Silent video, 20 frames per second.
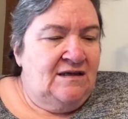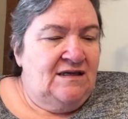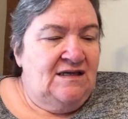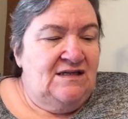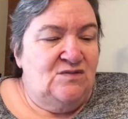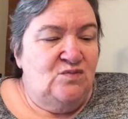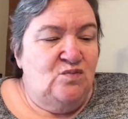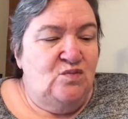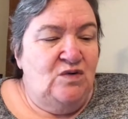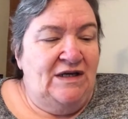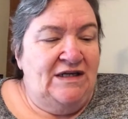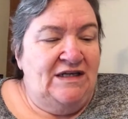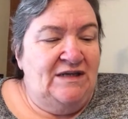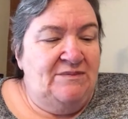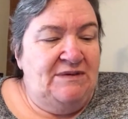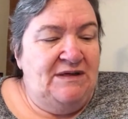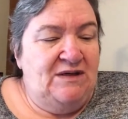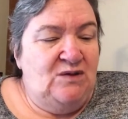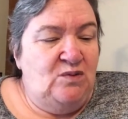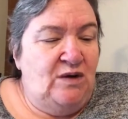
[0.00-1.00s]
'Cause what
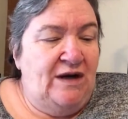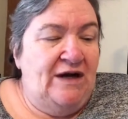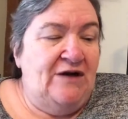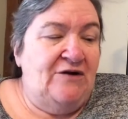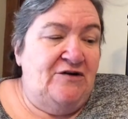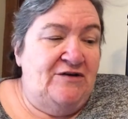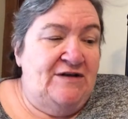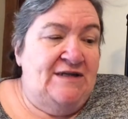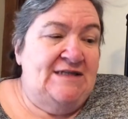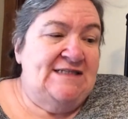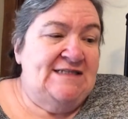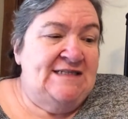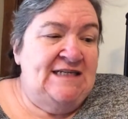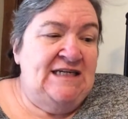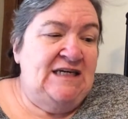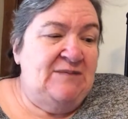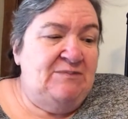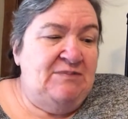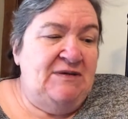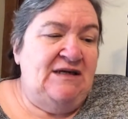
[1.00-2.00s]
could be quieter than
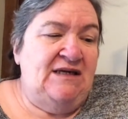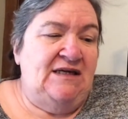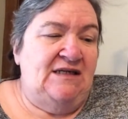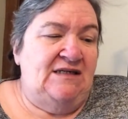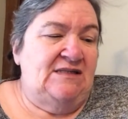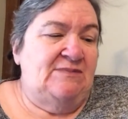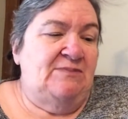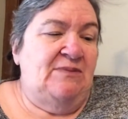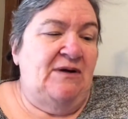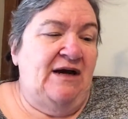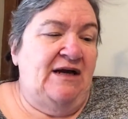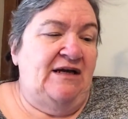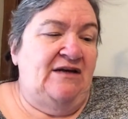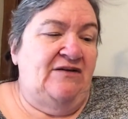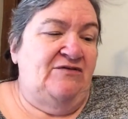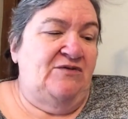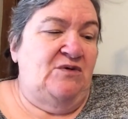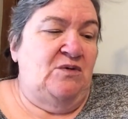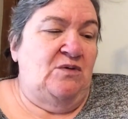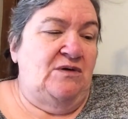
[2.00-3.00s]
sneaky peeking spying,
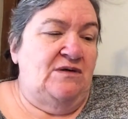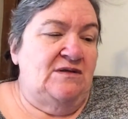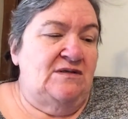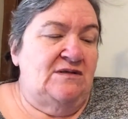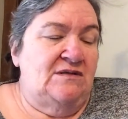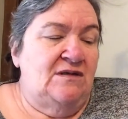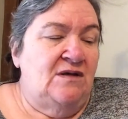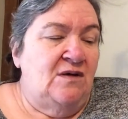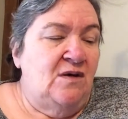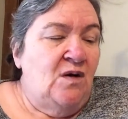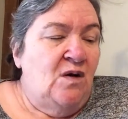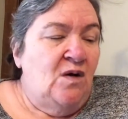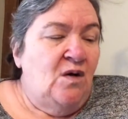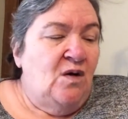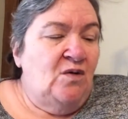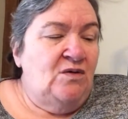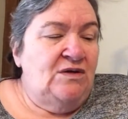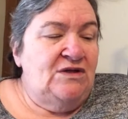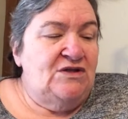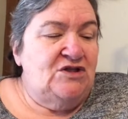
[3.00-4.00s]
of course.
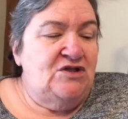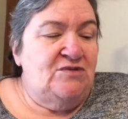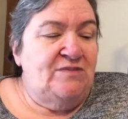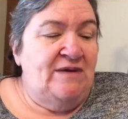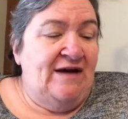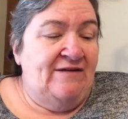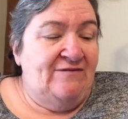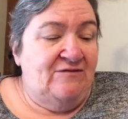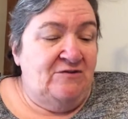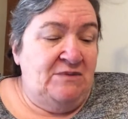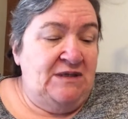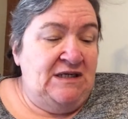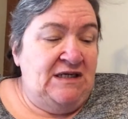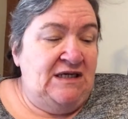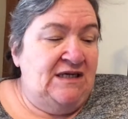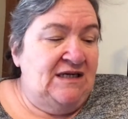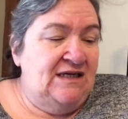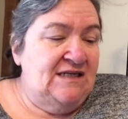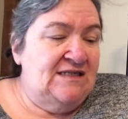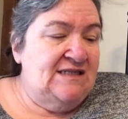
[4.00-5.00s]
Only too bad for
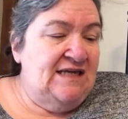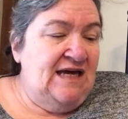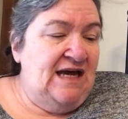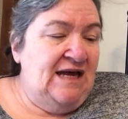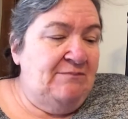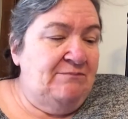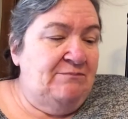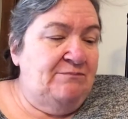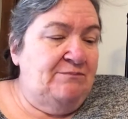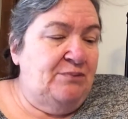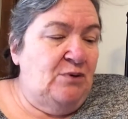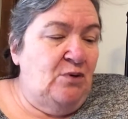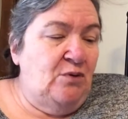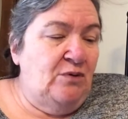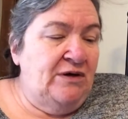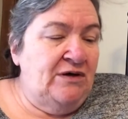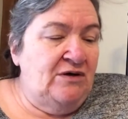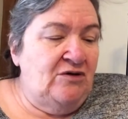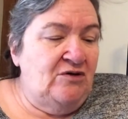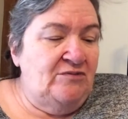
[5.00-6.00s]
me, 'cause that
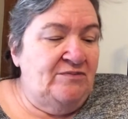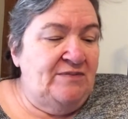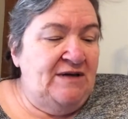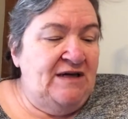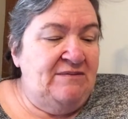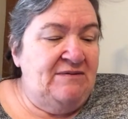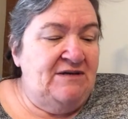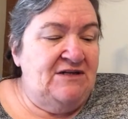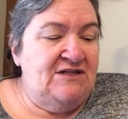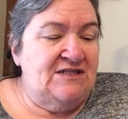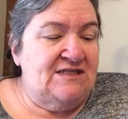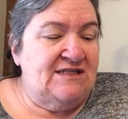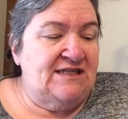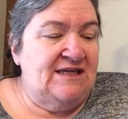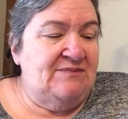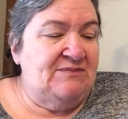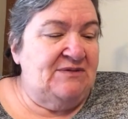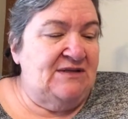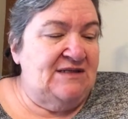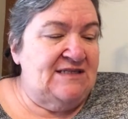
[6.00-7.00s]
boring old baby just
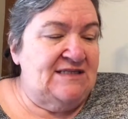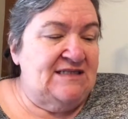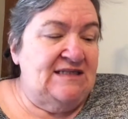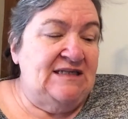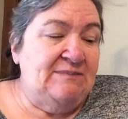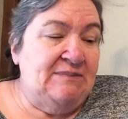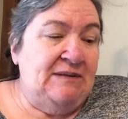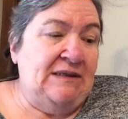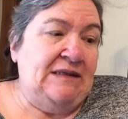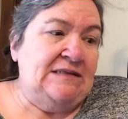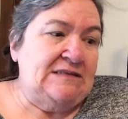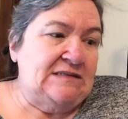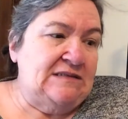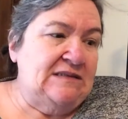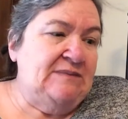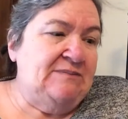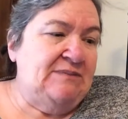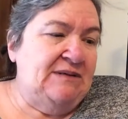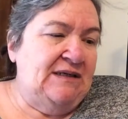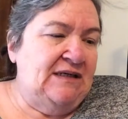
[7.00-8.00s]
kept on sleeping and
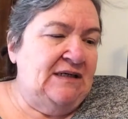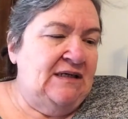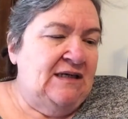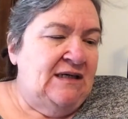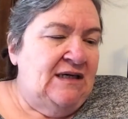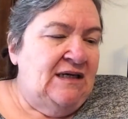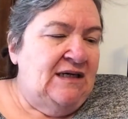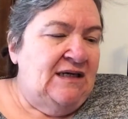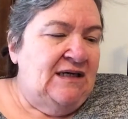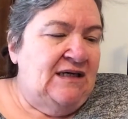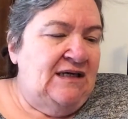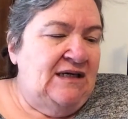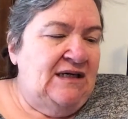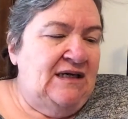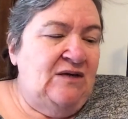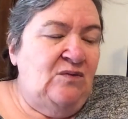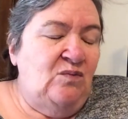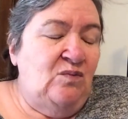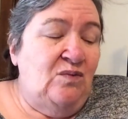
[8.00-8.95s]
sleeping, and he